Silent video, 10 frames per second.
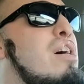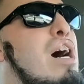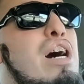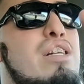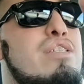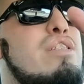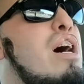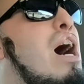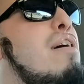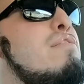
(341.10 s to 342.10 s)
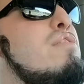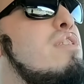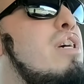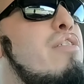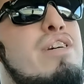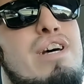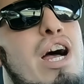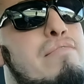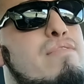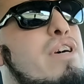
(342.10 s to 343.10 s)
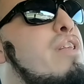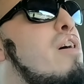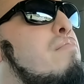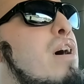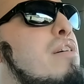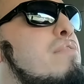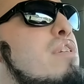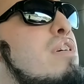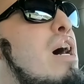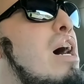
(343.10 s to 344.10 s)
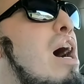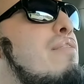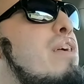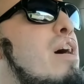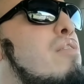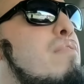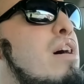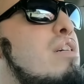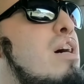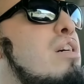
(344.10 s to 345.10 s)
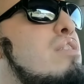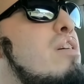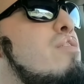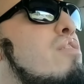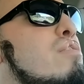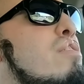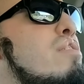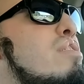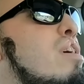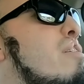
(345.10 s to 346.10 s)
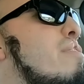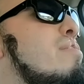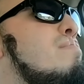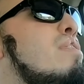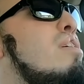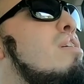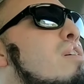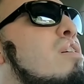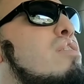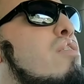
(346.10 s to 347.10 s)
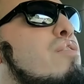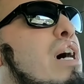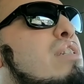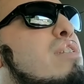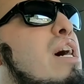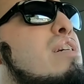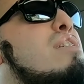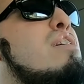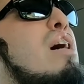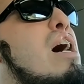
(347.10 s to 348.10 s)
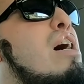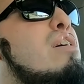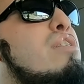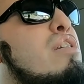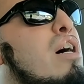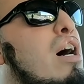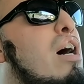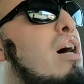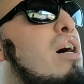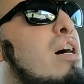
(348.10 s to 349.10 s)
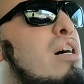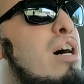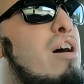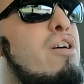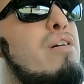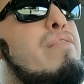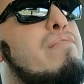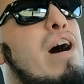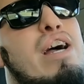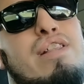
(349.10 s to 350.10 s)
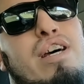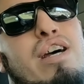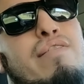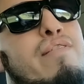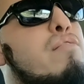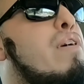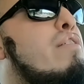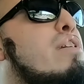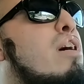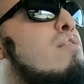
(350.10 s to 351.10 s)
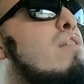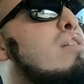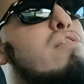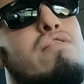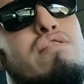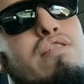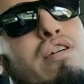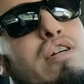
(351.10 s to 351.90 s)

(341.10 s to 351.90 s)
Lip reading: And I have to install the downpipes. I have the downpipes, I still don't install them. So that's next. And I'm gonna be buying the front mount intercooler soon